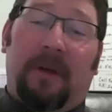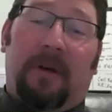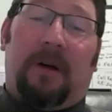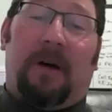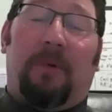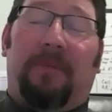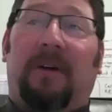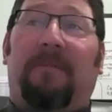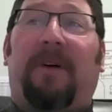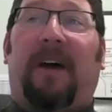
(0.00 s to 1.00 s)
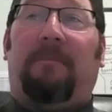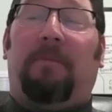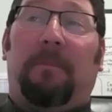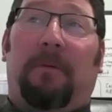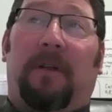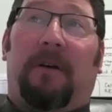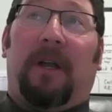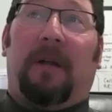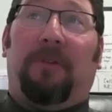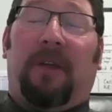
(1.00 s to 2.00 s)
Uh, we've got five people that are
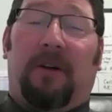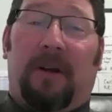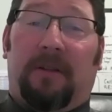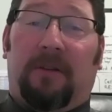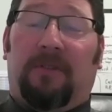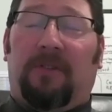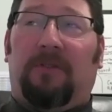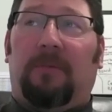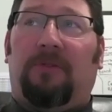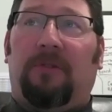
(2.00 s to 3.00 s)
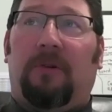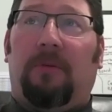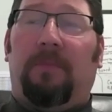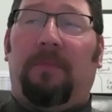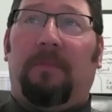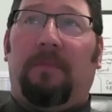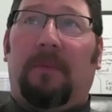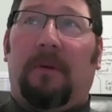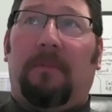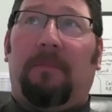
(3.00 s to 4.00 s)
able to get onto this system, so
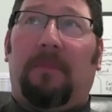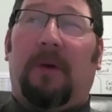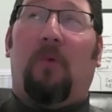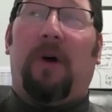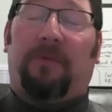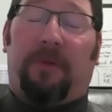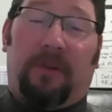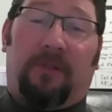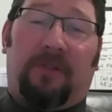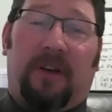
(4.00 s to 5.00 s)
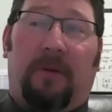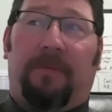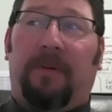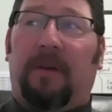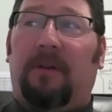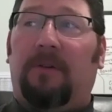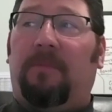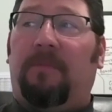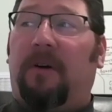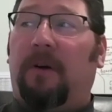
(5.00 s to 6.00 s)
Westford itself is
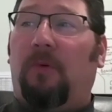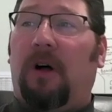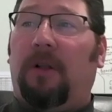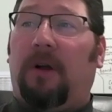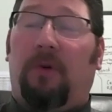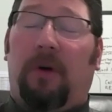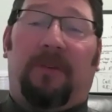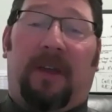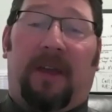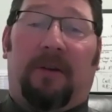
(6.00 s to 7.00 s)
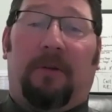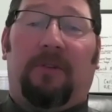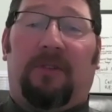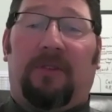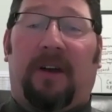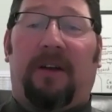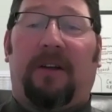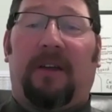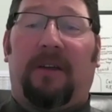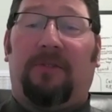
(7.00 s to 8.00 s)
very well equipped to handle this entire
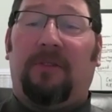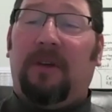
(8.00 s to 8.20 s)
case.